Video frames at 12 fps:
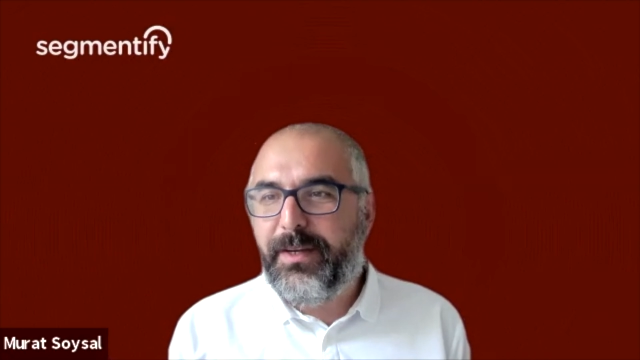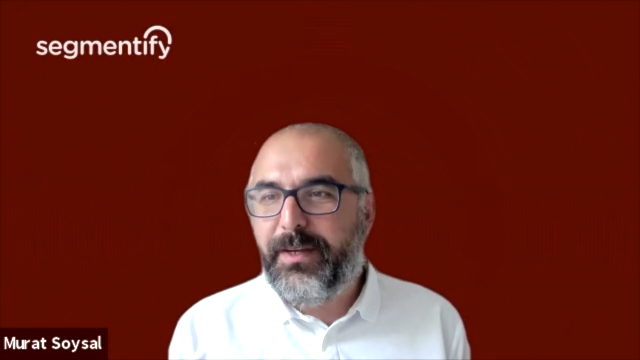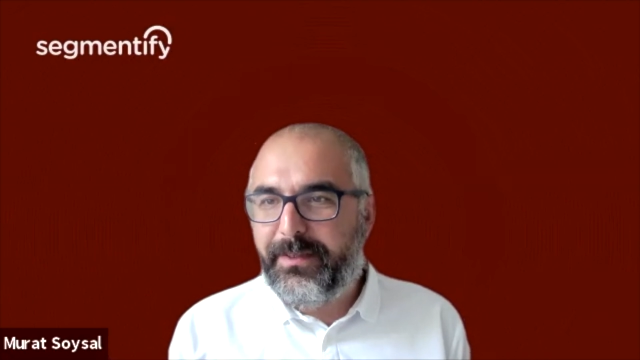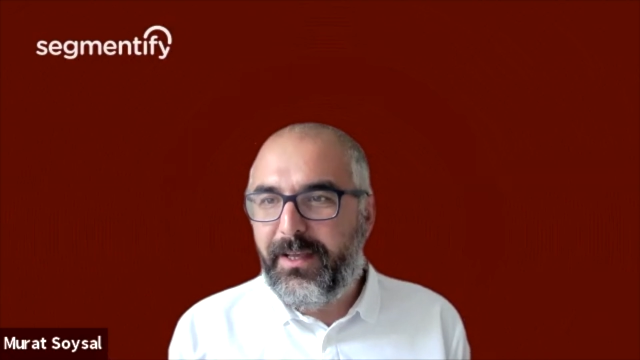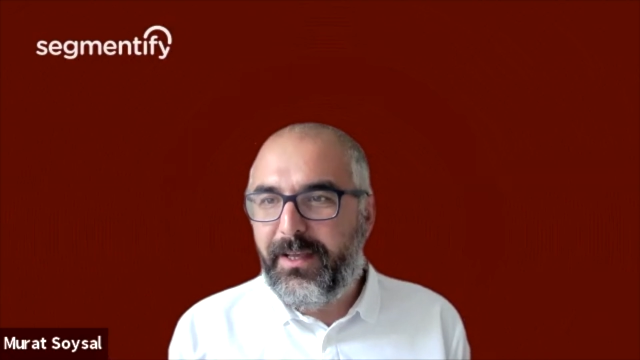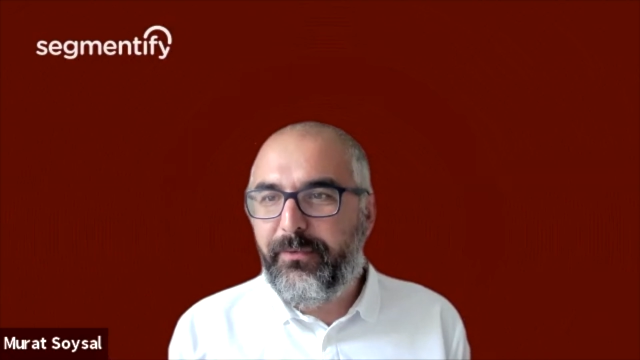
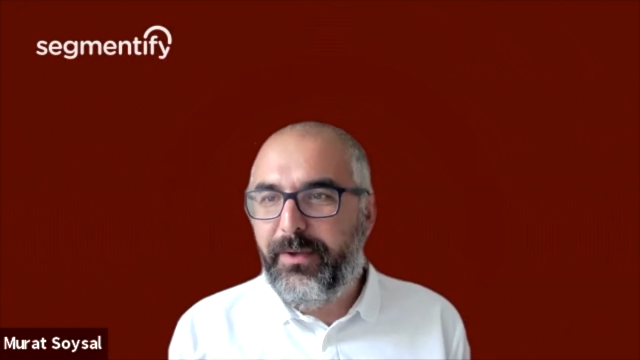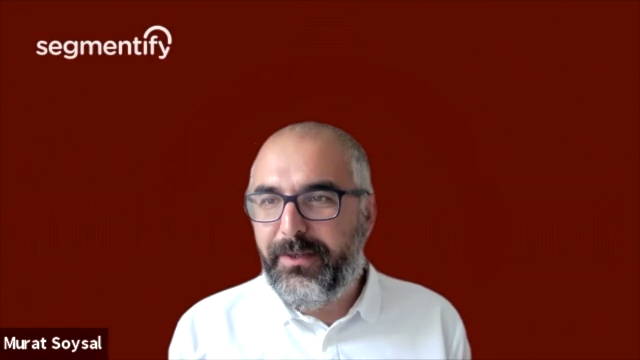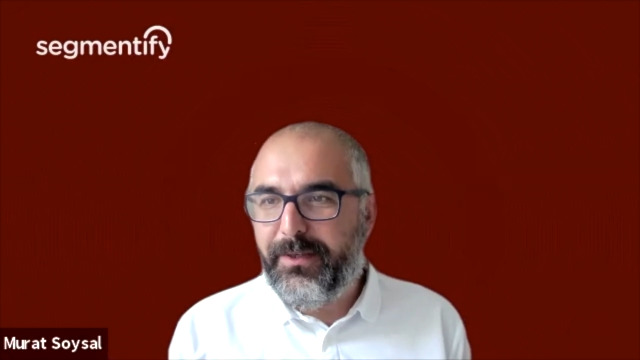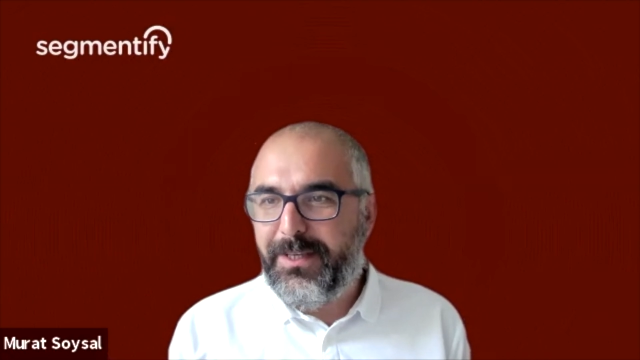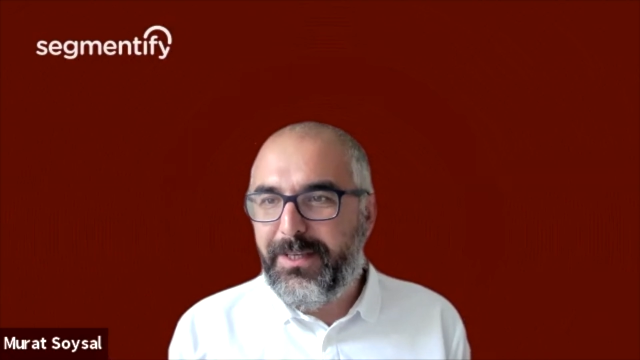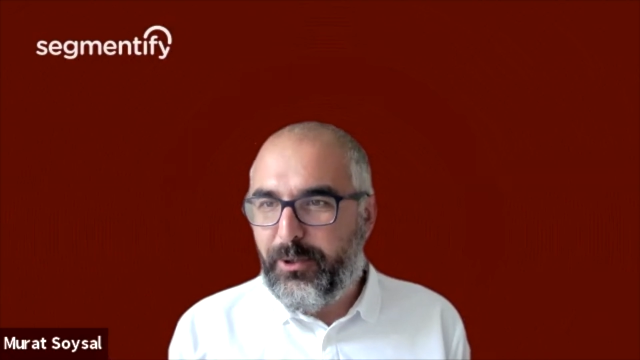tough in this
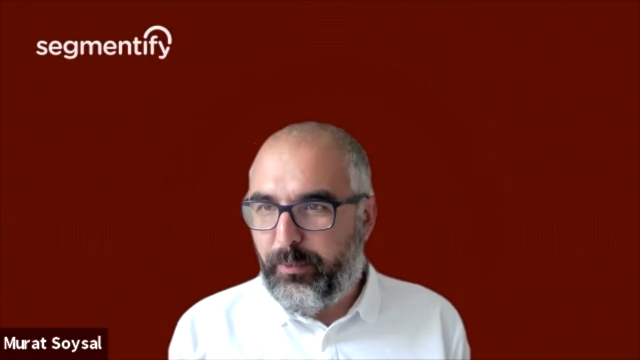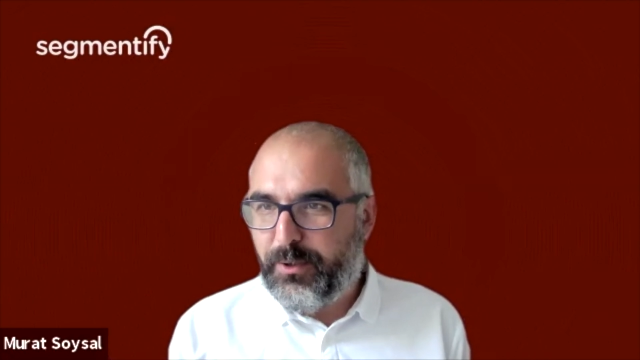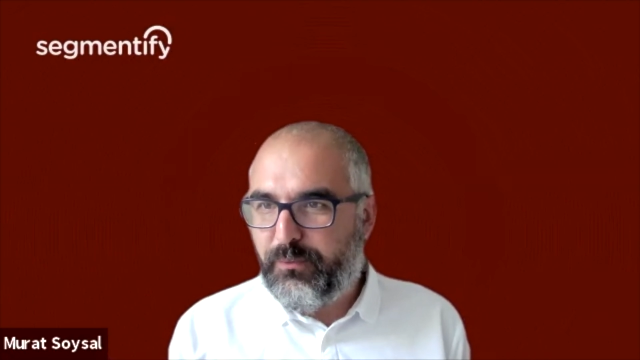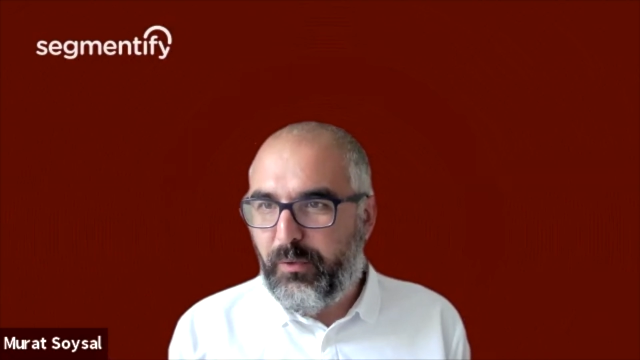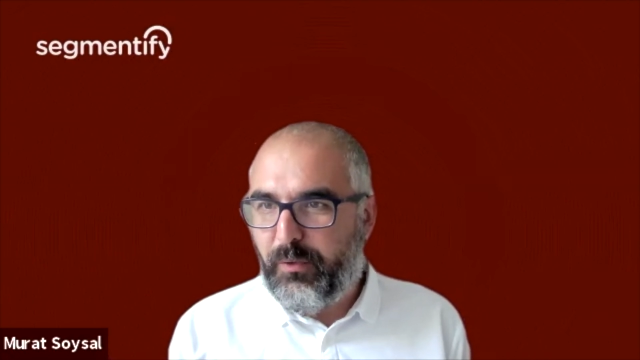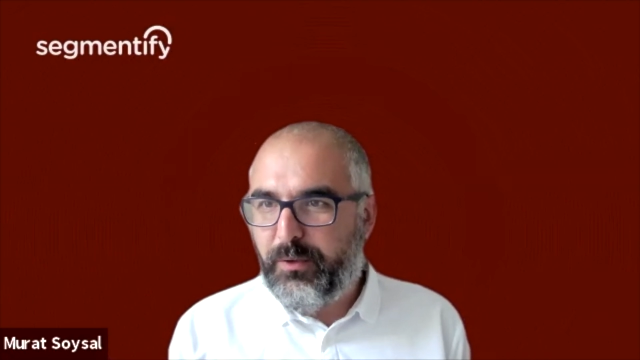e-commerce
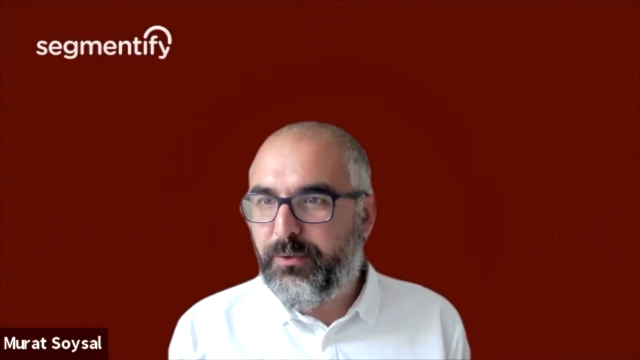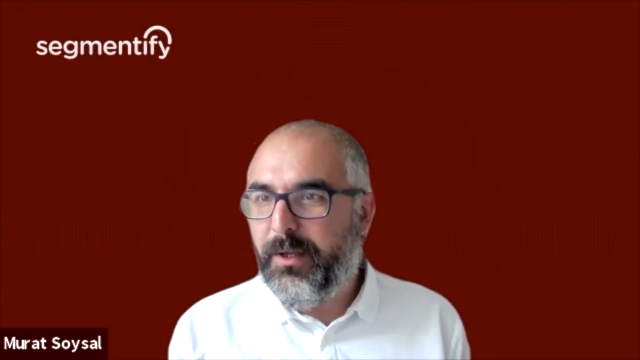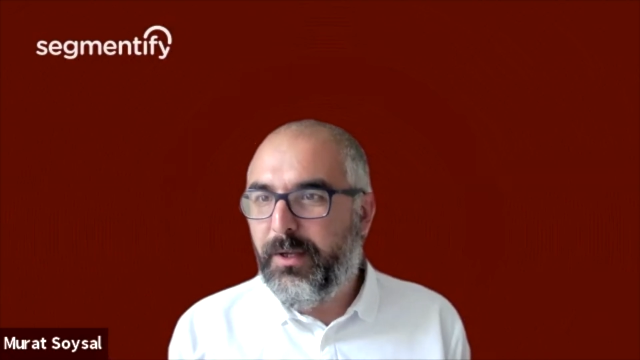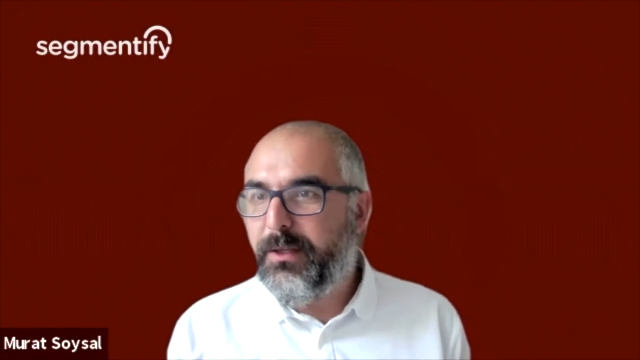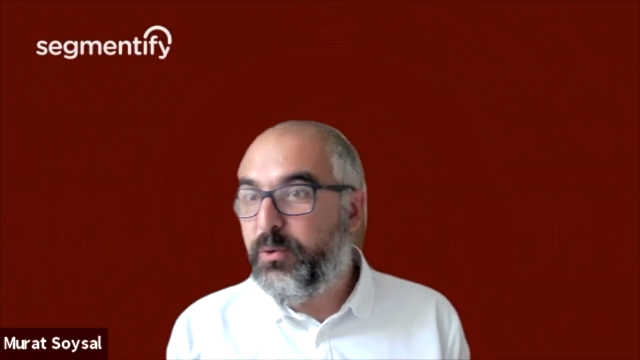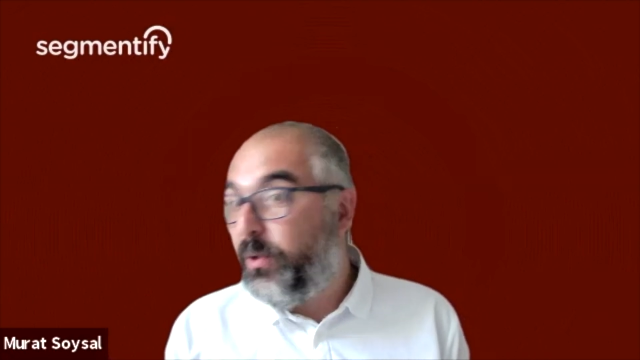world
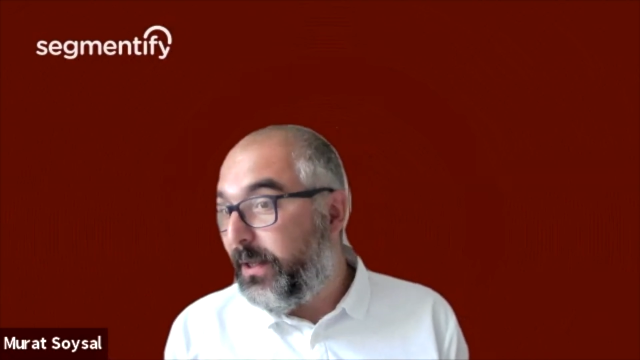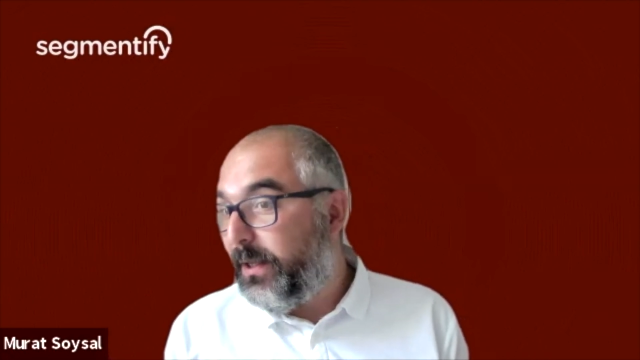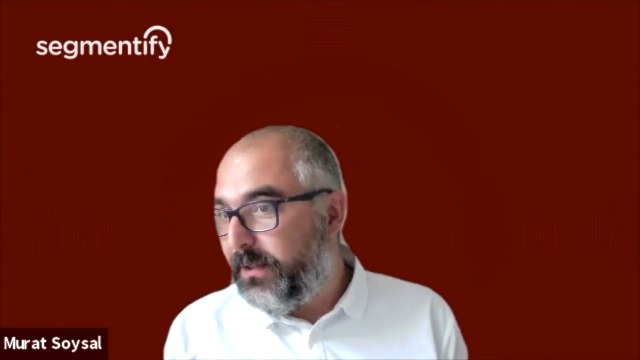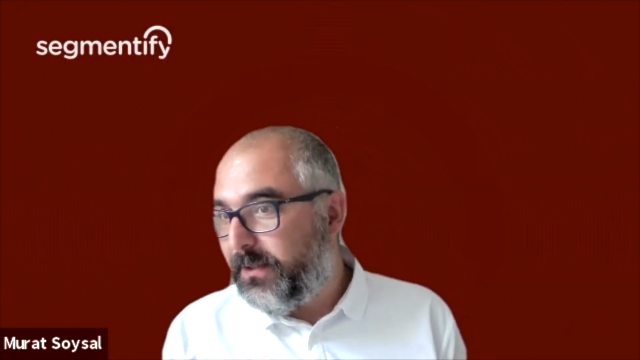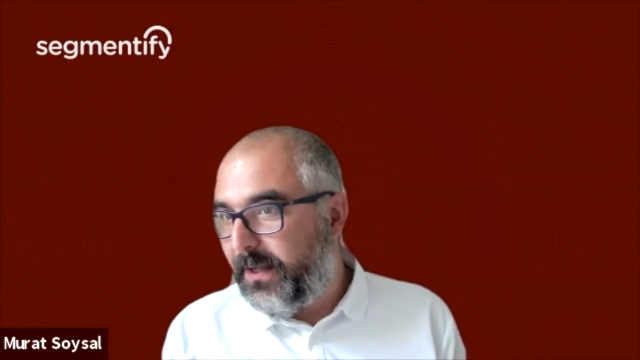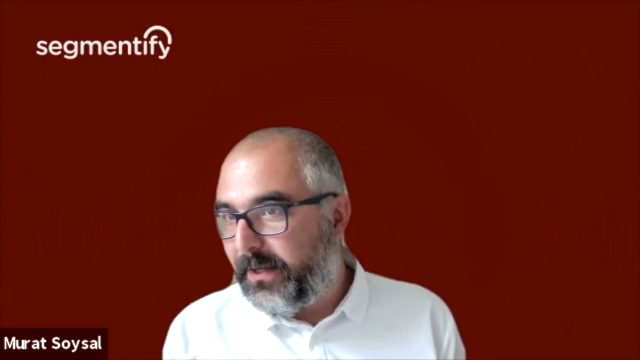to get
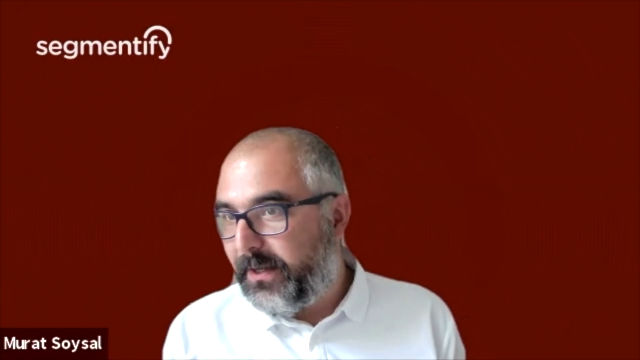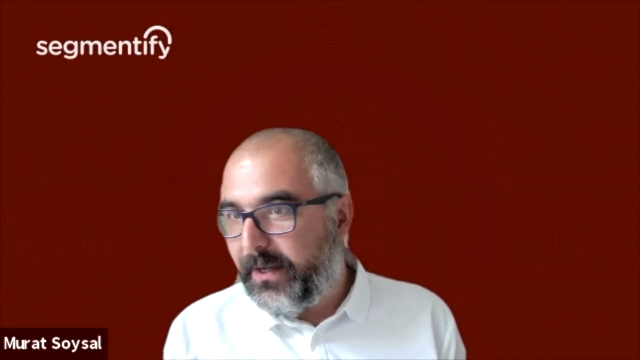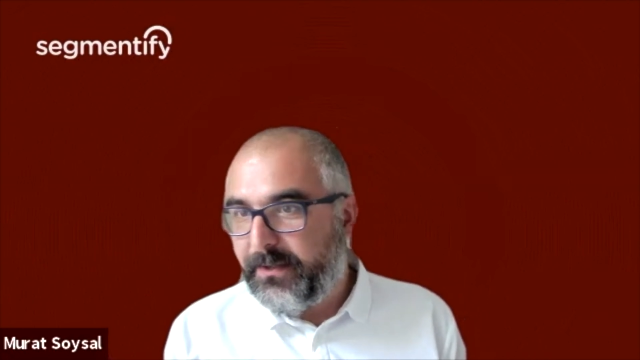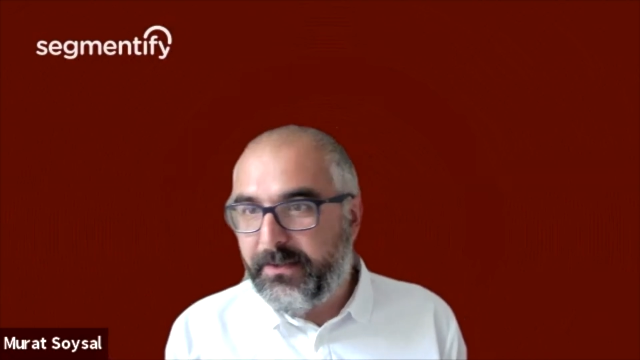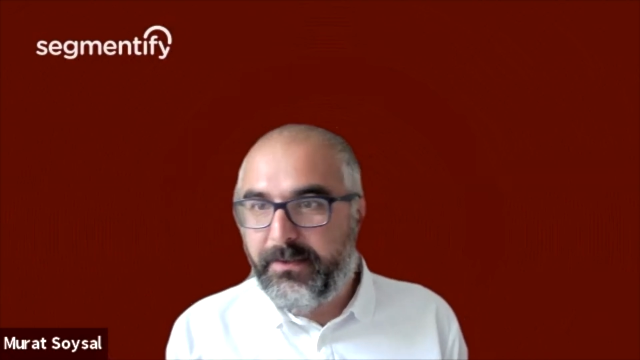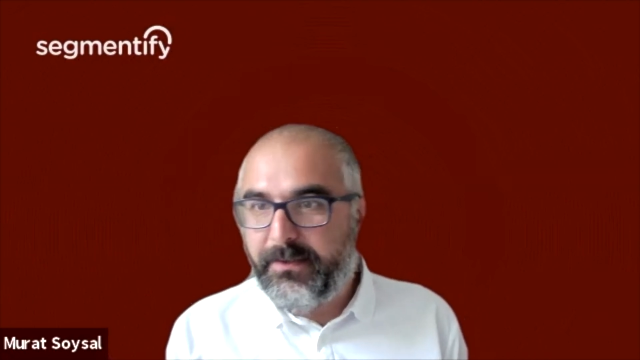integrated.